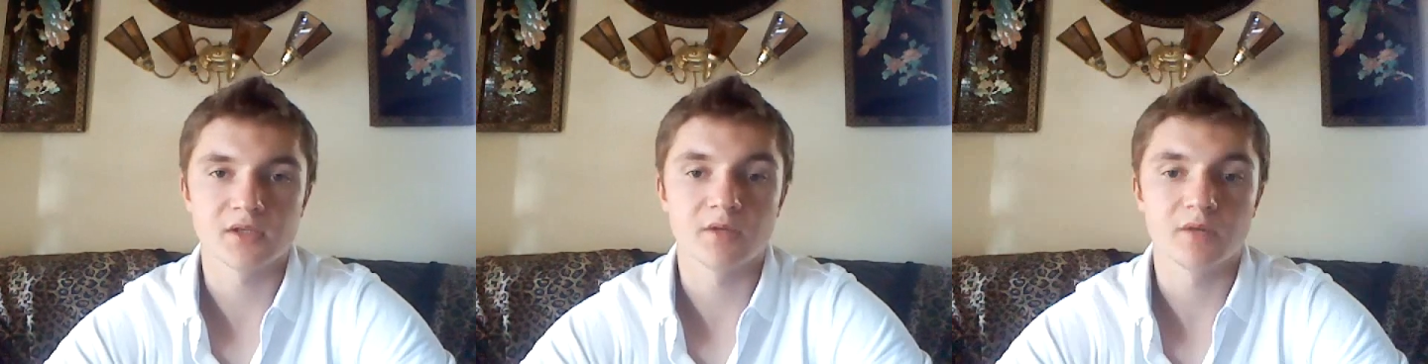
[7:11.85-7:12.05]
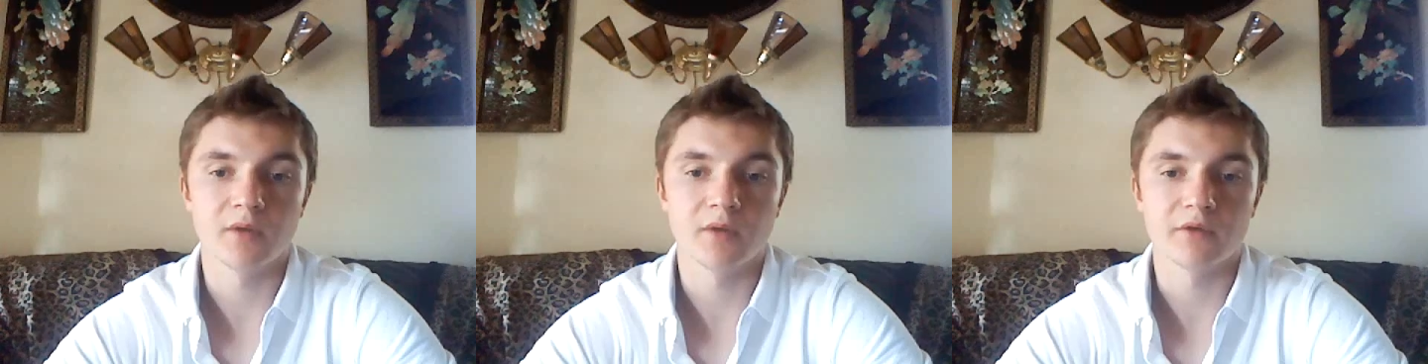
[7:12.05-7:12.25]

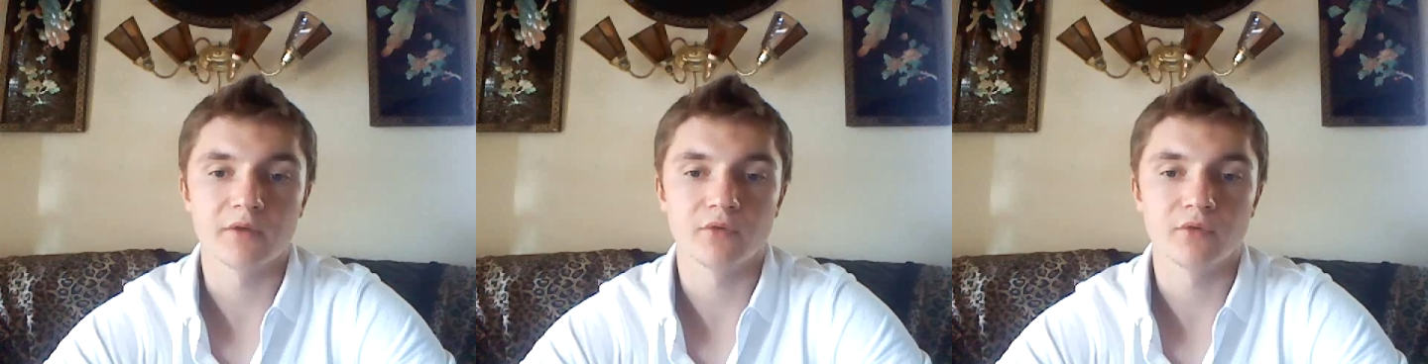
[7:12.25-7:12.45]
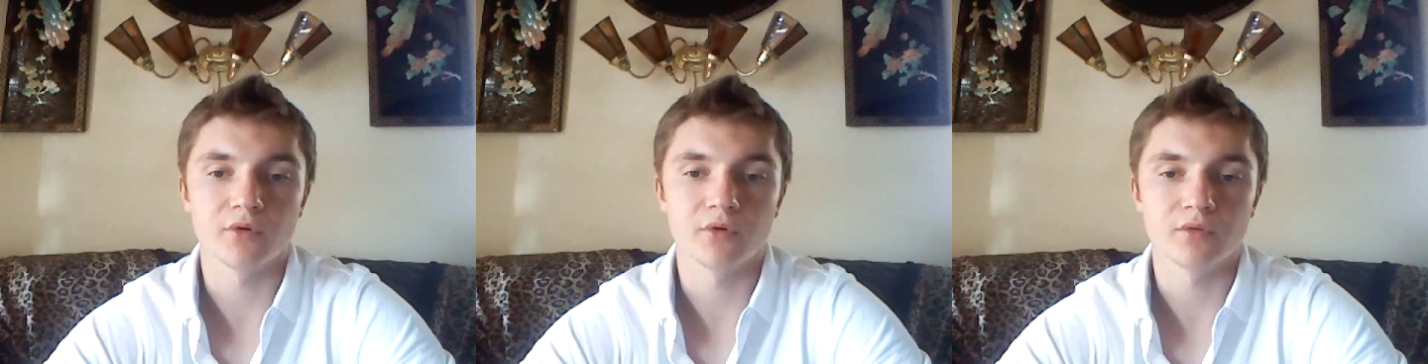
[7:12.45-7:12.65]
that are better
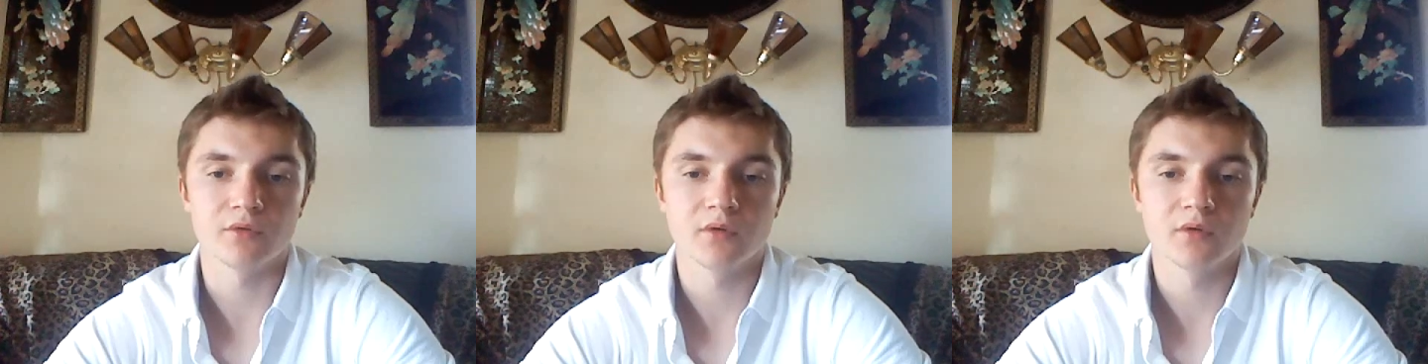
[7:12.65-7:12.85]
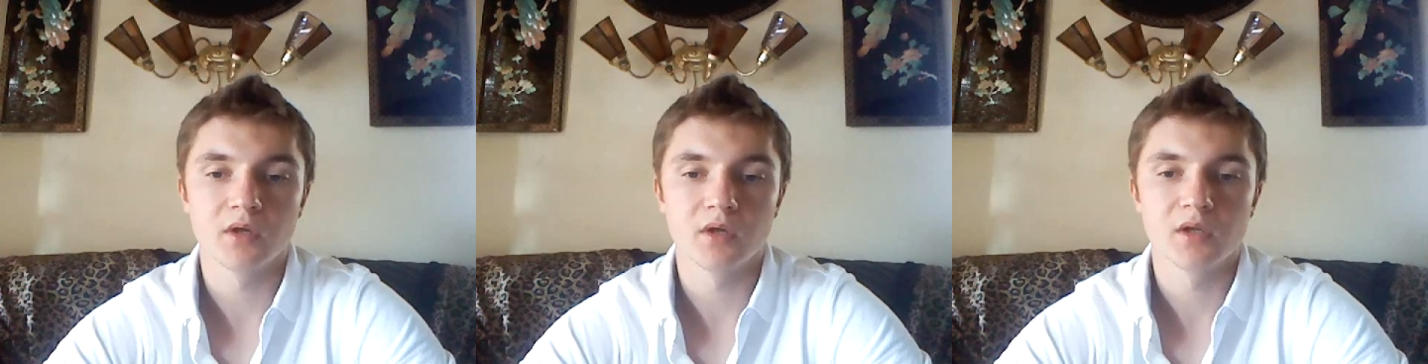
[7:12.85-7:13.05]
for you.
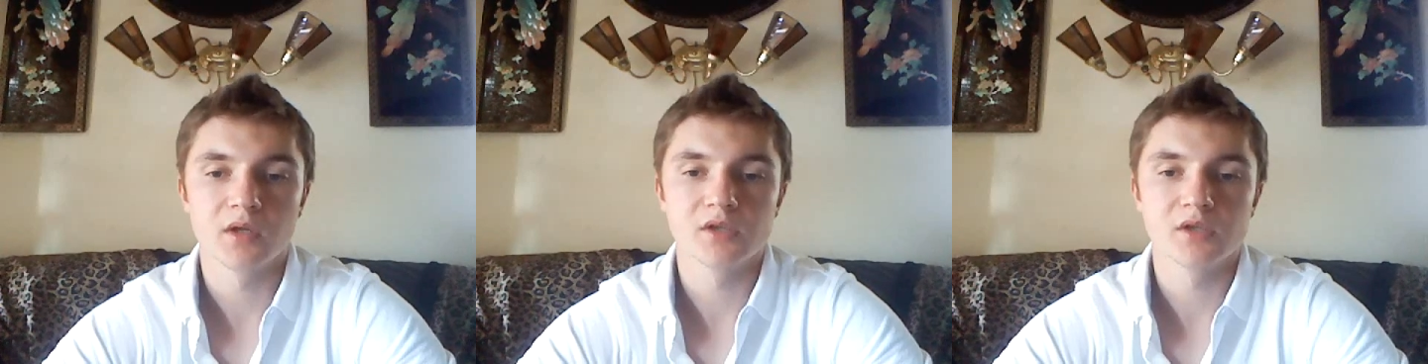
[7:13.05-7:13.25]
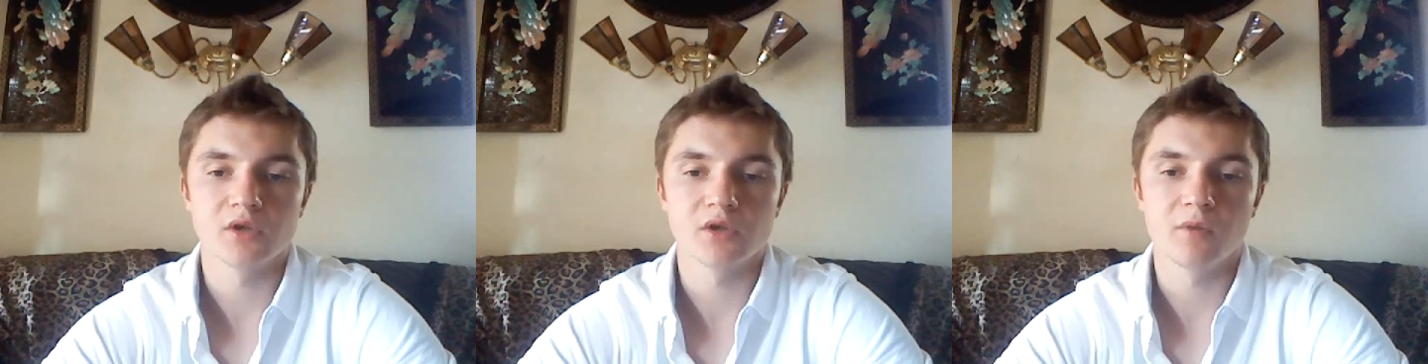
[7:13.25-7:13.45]

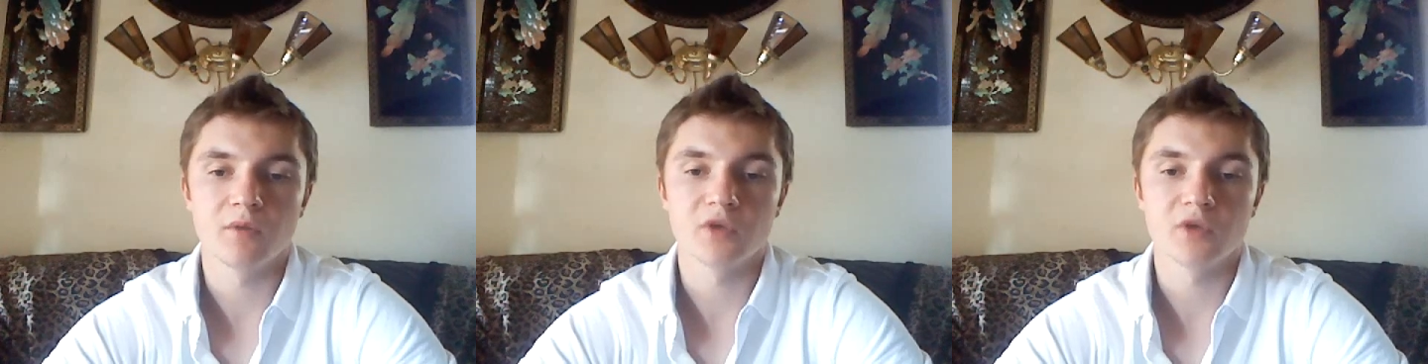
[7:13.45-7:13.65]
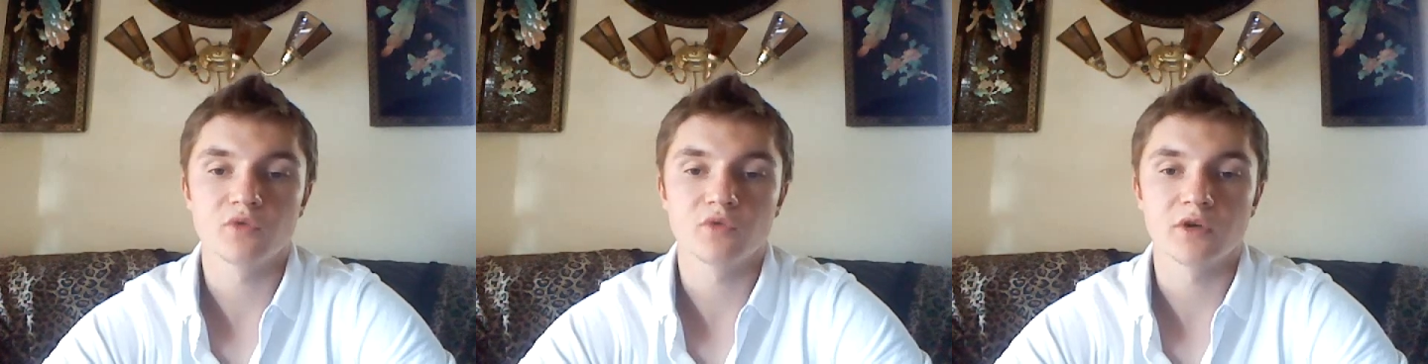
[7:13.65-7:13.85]
So
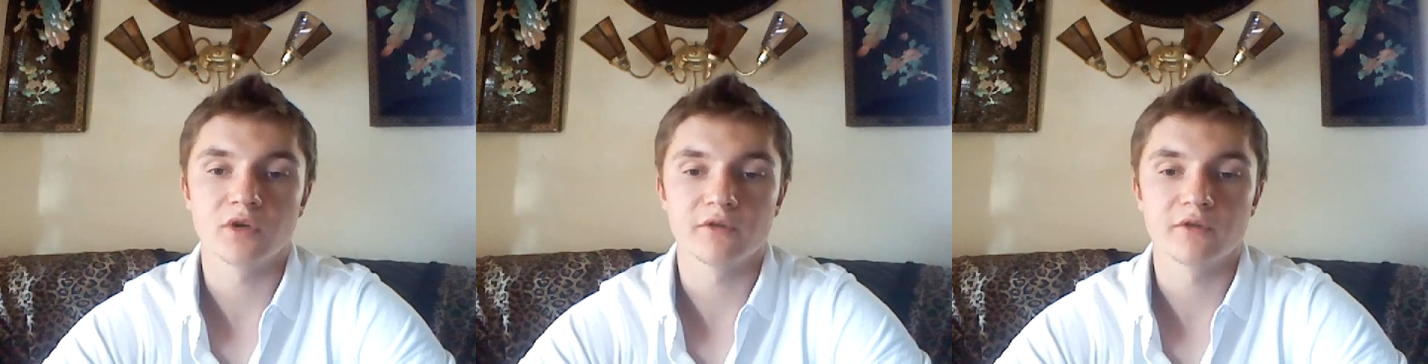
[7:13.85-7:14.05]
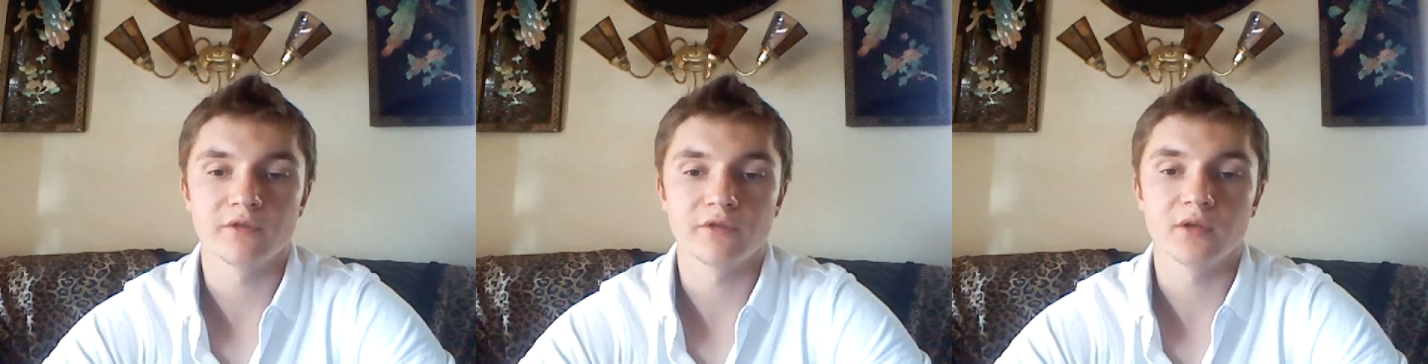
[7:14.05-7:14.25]
about 20
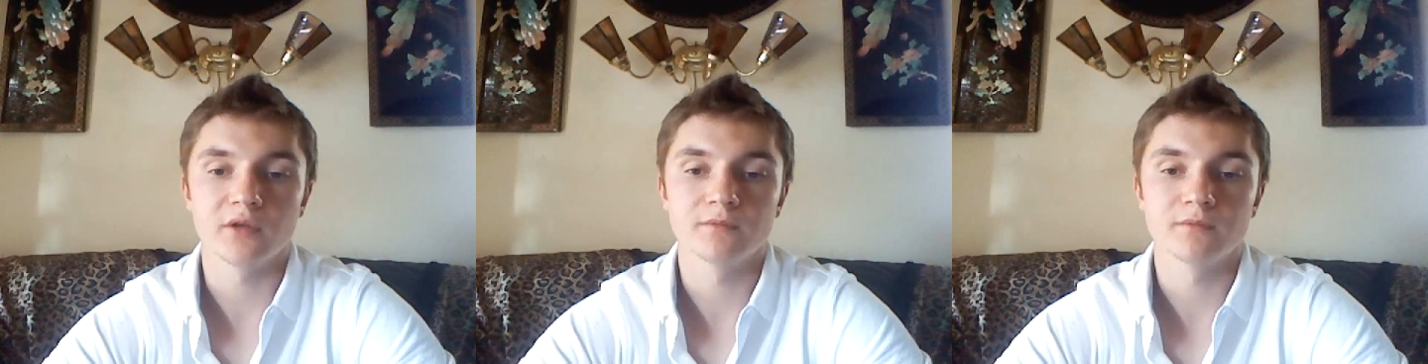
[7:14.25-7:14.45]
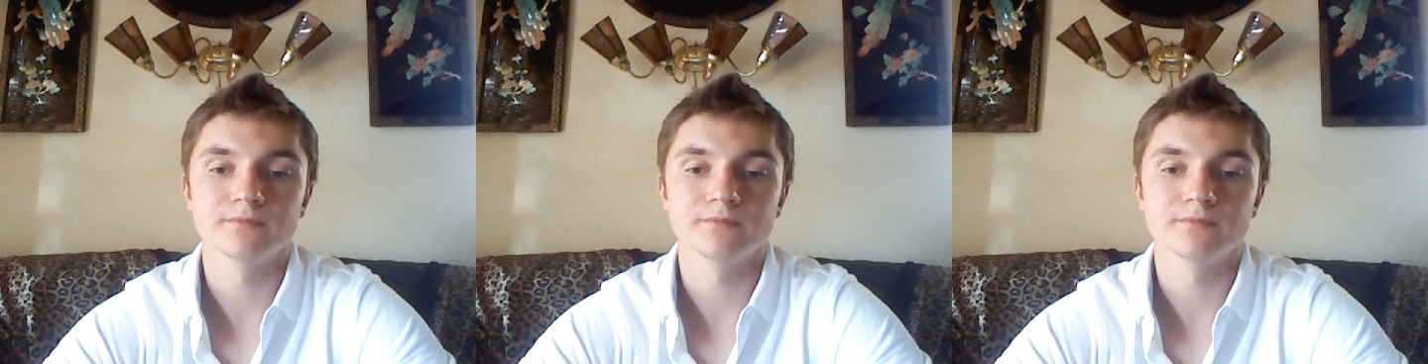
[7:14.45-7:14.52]
or 50.